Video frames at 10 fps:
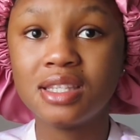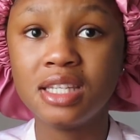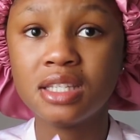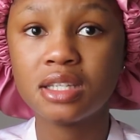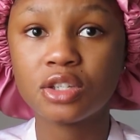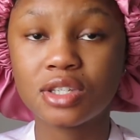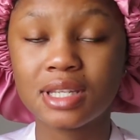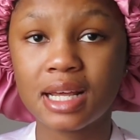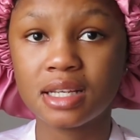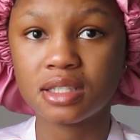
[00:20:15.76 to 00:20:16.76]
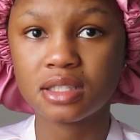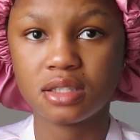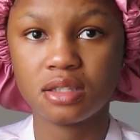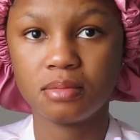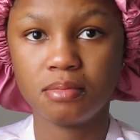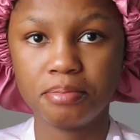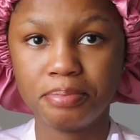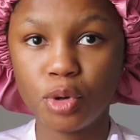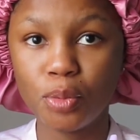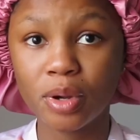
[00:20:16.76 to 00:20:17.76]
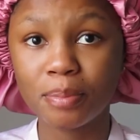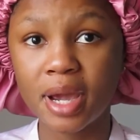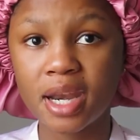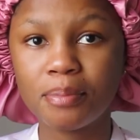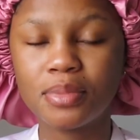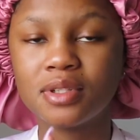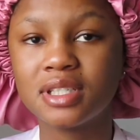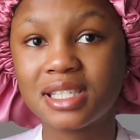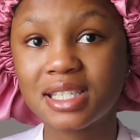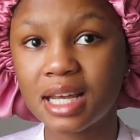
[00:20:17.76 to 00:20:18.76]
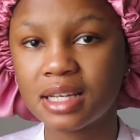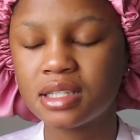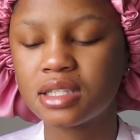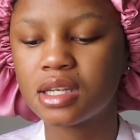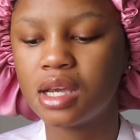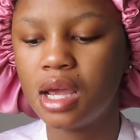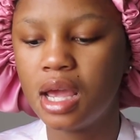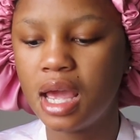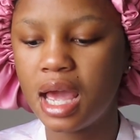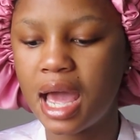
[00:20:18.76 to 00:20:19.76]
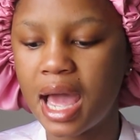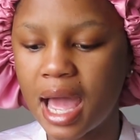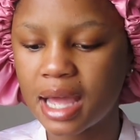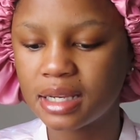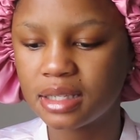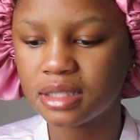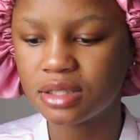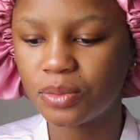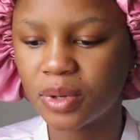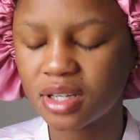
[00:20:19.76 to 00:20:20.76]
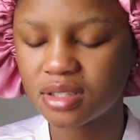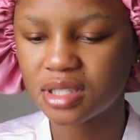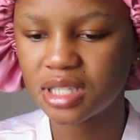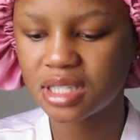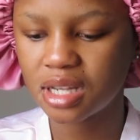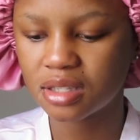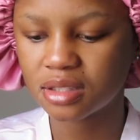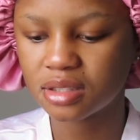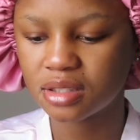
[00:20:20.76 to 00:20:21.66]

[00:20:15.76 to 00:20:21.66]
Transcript: These are sliced. Pawpaw and pineapple is sliced. And what else does he sell?